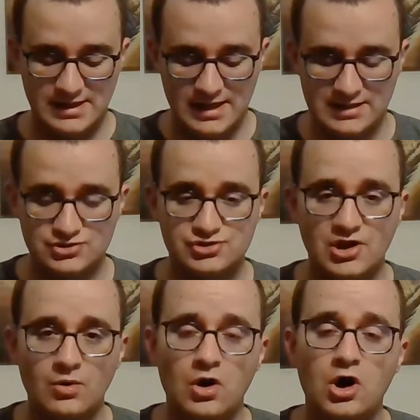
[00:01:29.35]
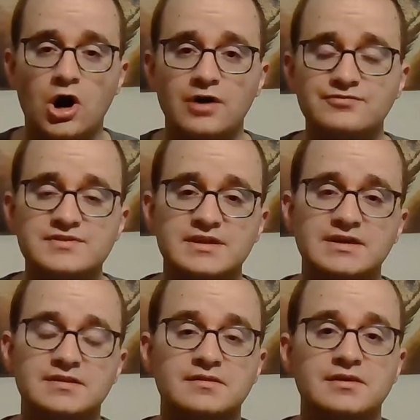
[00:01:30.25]
And so
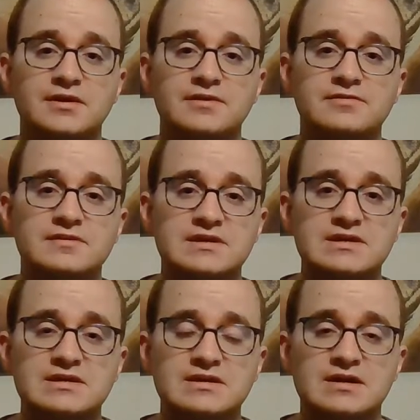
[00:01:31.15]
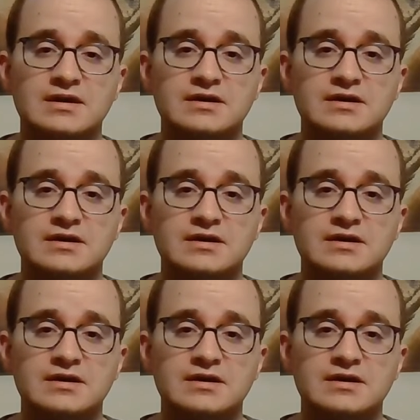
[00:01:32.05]
often, the